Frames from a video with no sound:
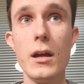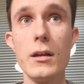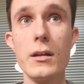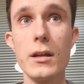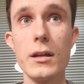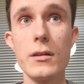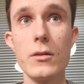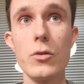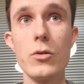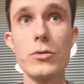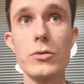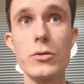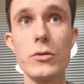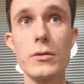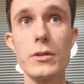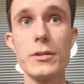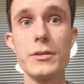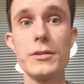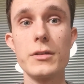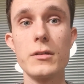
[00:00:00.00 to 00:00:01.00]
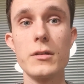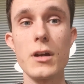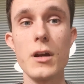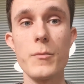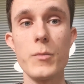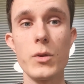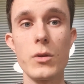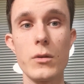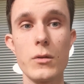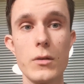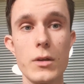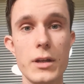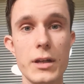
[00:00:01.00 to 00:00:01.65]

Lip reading: And also there's a couple